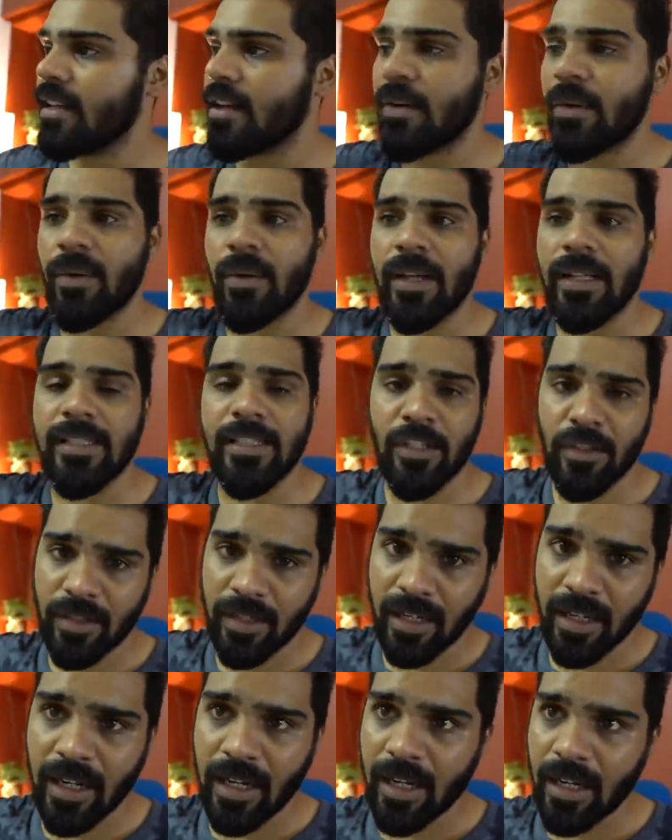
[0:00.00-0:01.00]
Now I'll see you in
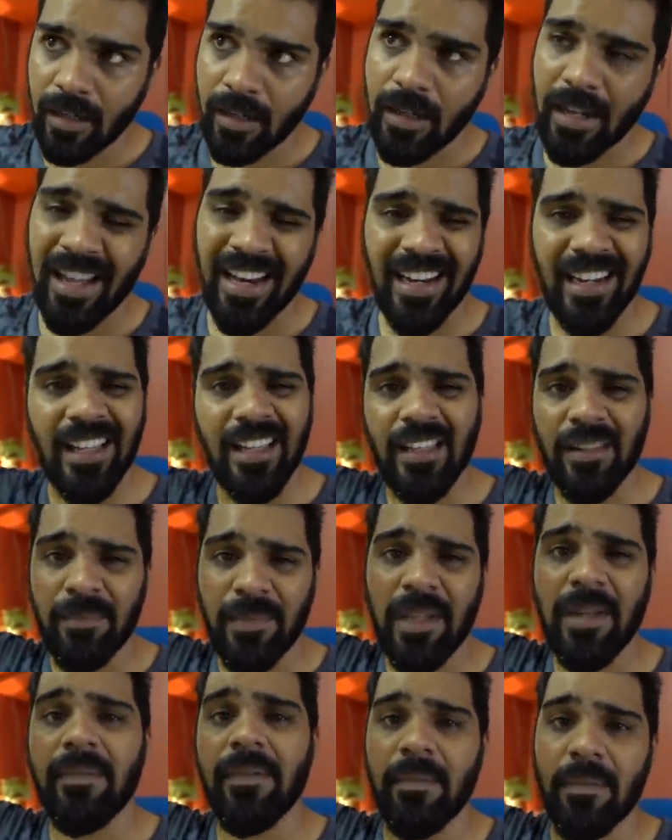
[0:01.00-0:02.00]
the car directly at the
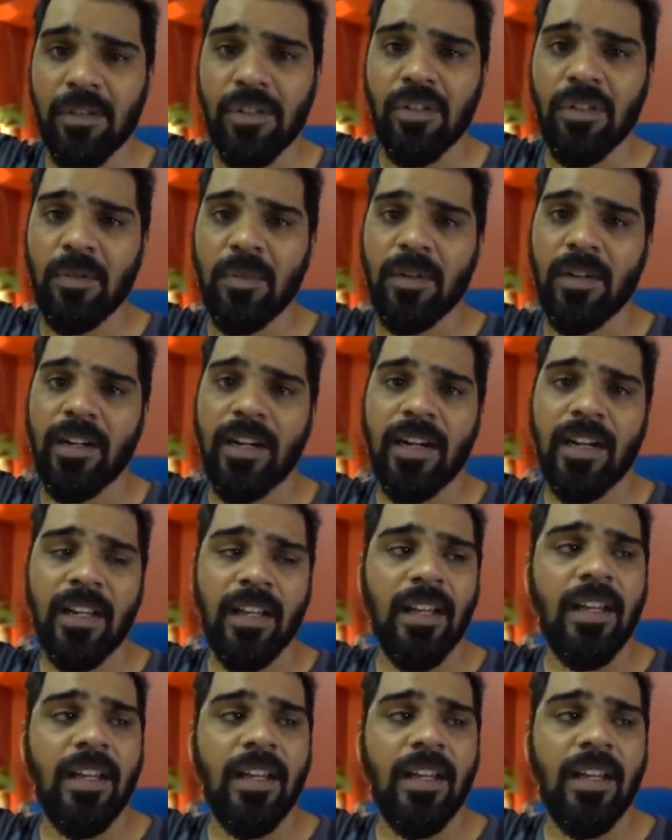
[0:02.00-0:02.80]
BMW showroom. Alright.